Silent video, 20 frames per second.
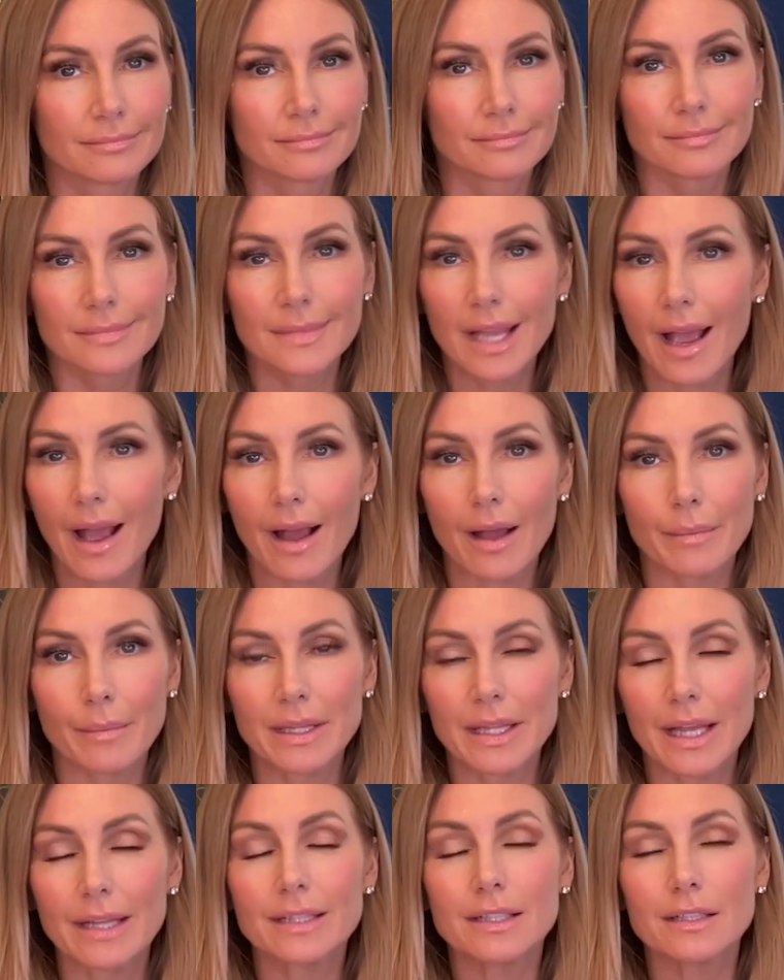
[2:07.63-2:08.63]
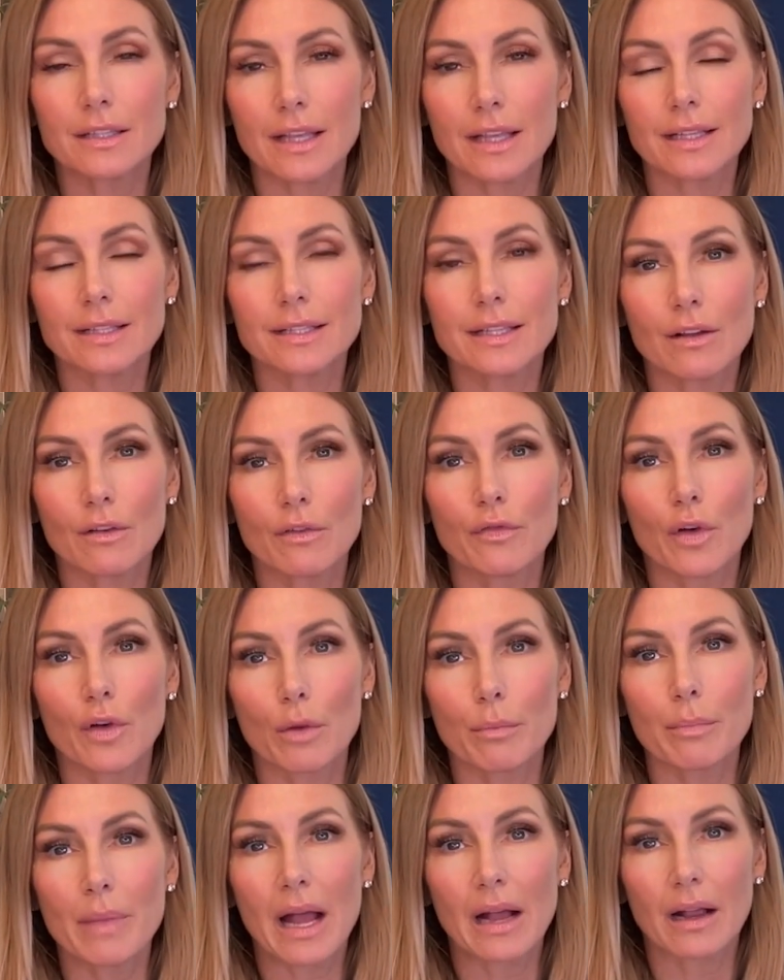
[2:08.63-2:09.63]
Yeah, I mean that's how
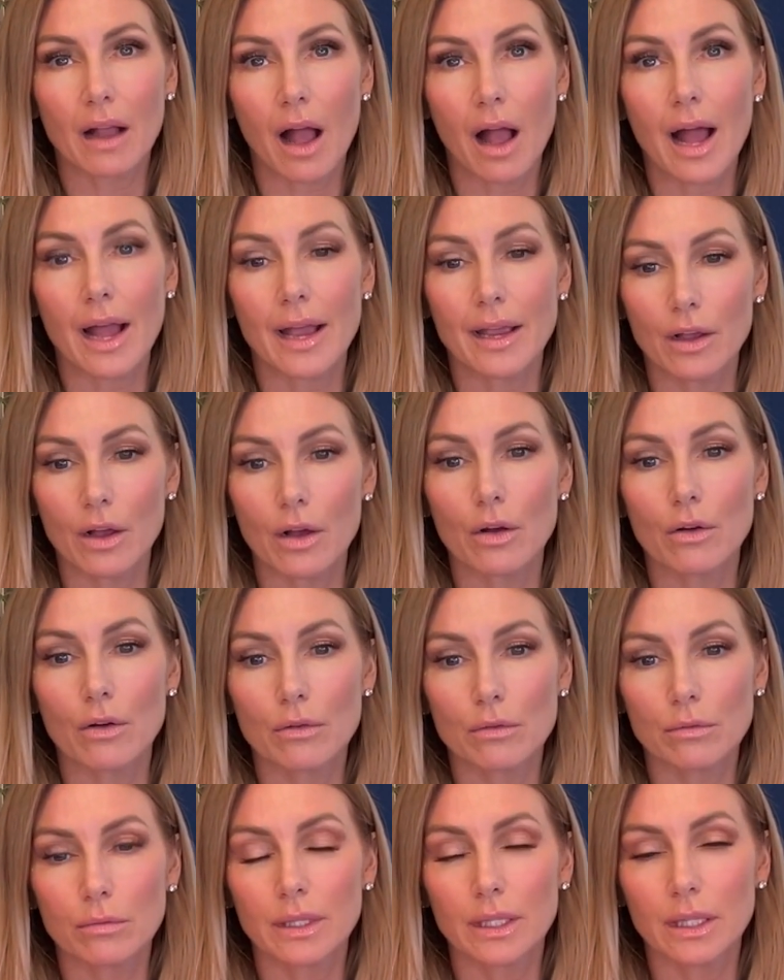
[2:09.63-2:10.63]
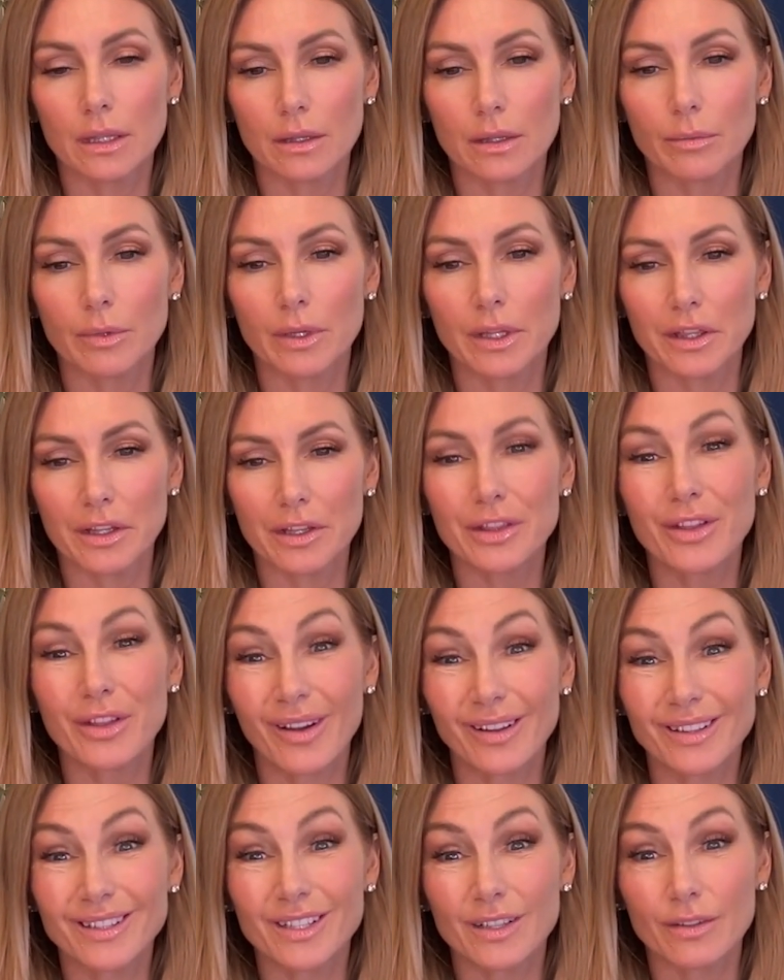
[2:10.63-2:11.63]
far back I go with the
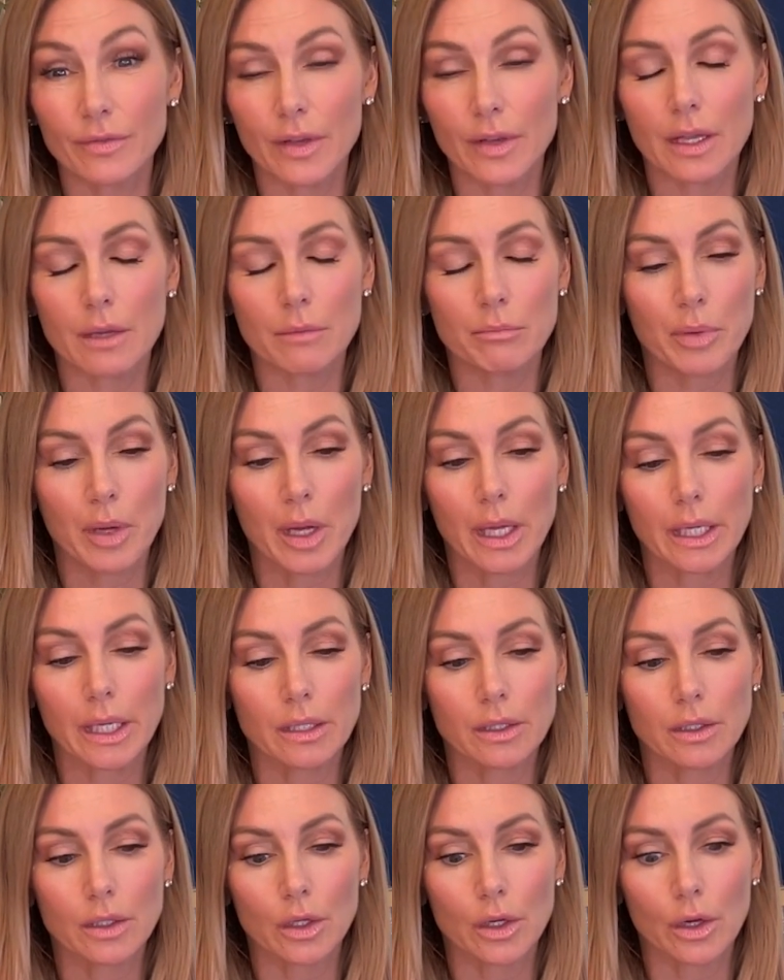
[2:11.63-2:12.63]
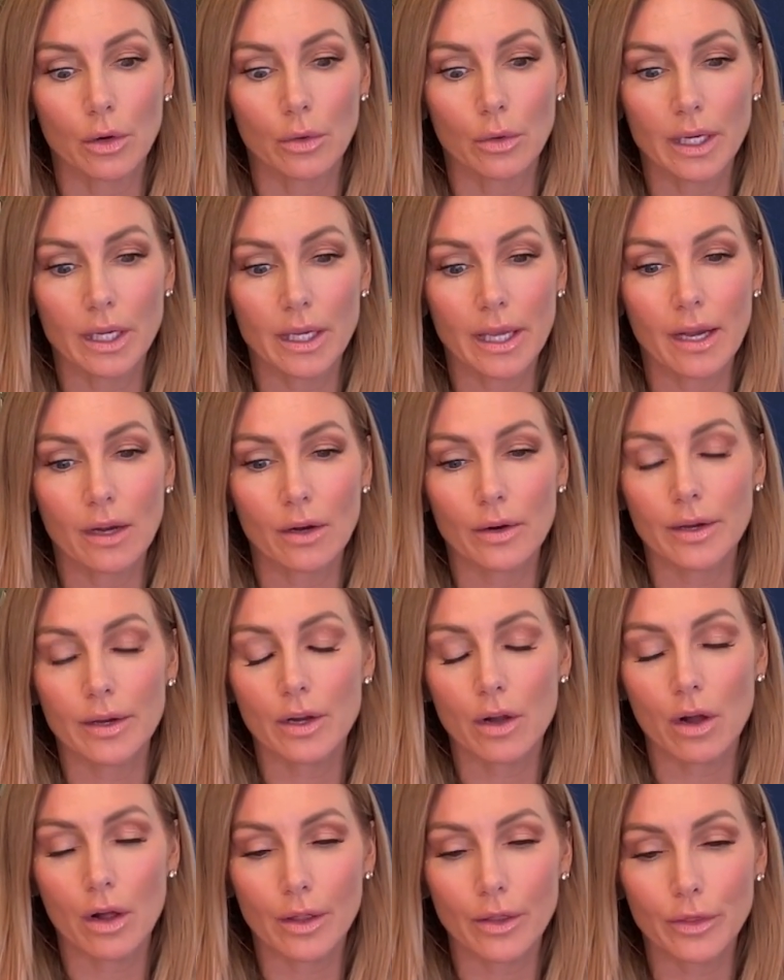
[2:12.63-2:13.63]
thoughts of it, but it carried
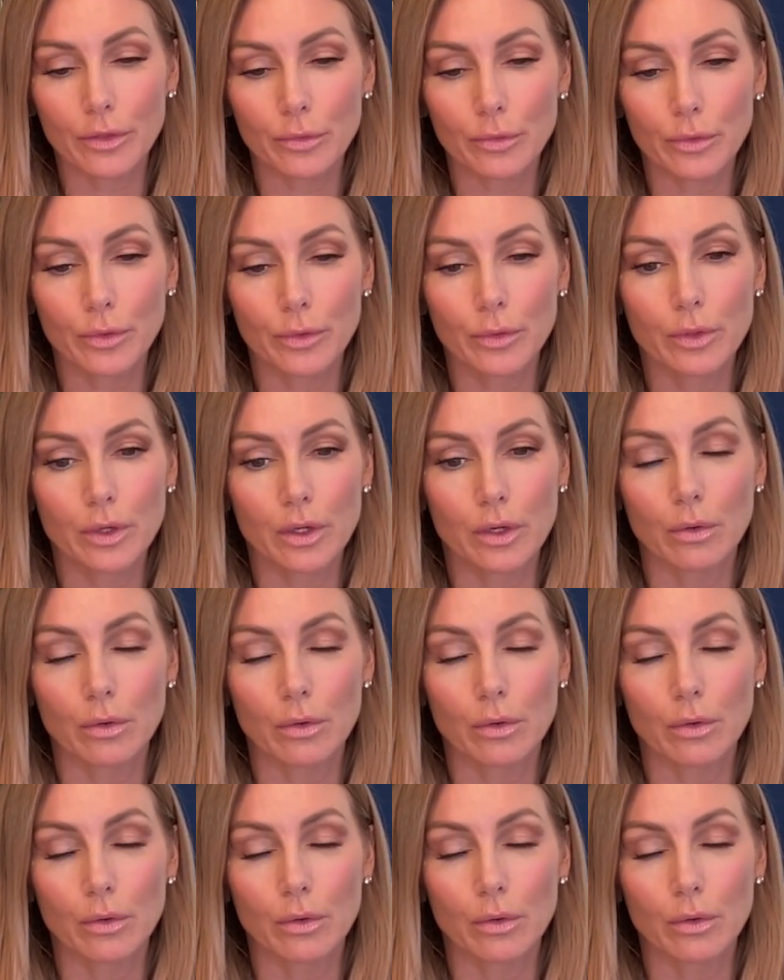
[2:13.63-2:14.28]
on through,